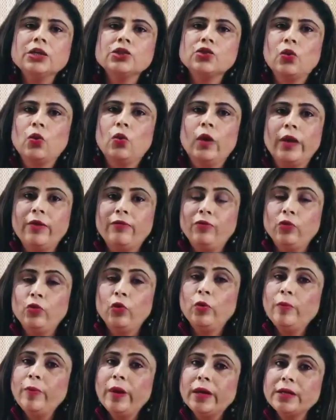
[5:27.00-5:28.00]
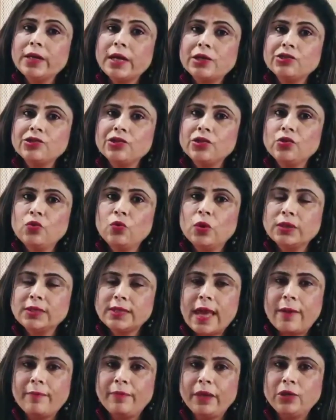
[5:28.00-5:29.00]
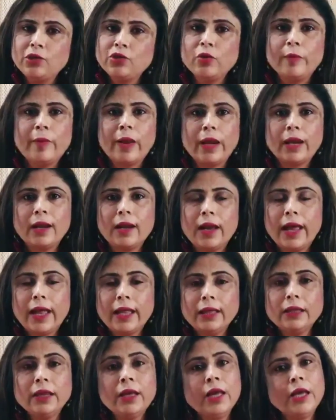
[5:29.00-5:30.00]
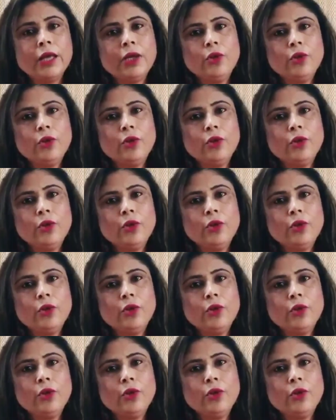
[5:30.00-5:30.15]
So if you don't pay attention to what's happening to your mental health,